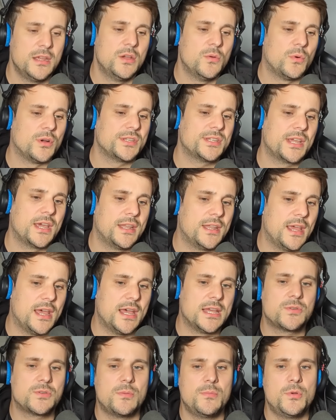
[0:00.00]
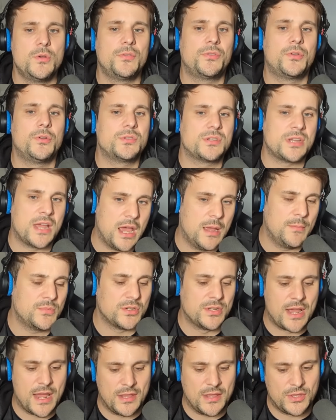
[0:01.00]
Once again, as we move through time to
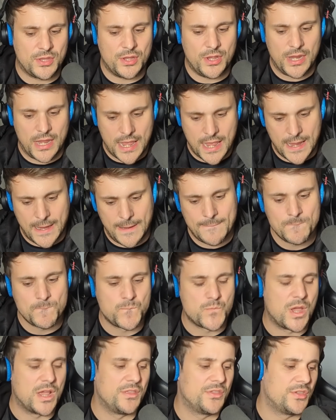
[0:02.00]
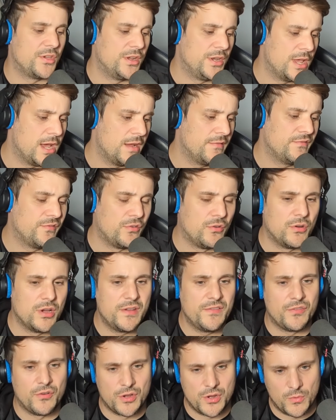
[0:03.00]
1938, 1939, 40,
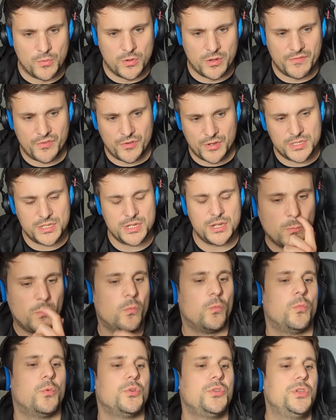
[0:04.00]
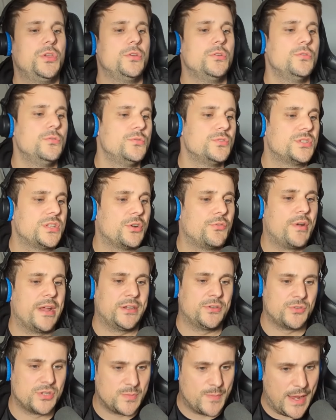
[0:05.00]
41, 42, we'll use the
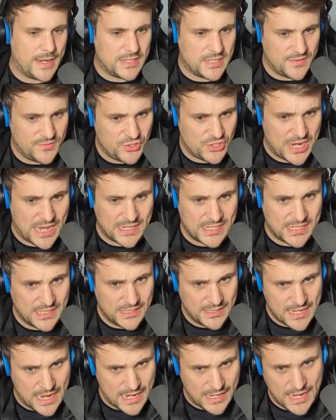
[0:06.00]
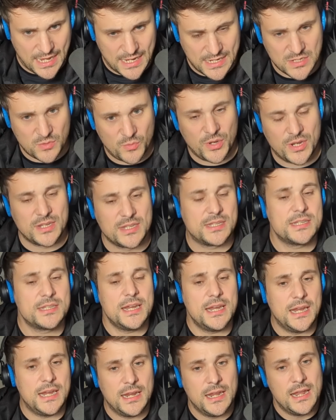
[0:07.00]
retrospective chassis in that case, and we can
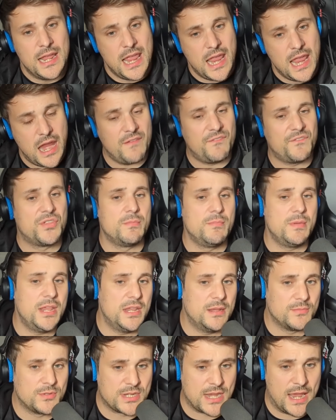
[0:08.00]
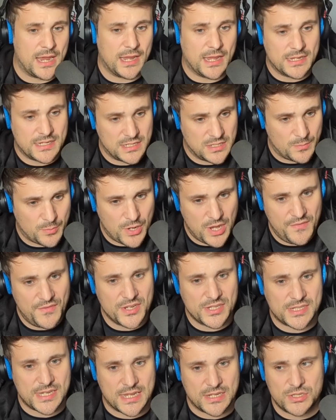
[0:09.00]
see if the medium tank, as in the
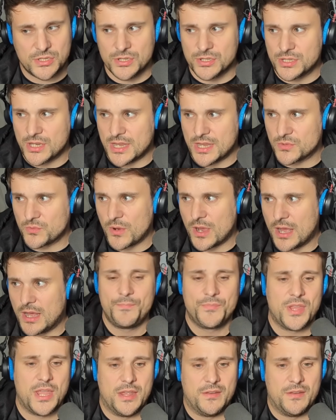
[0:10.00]
previous test, does as well in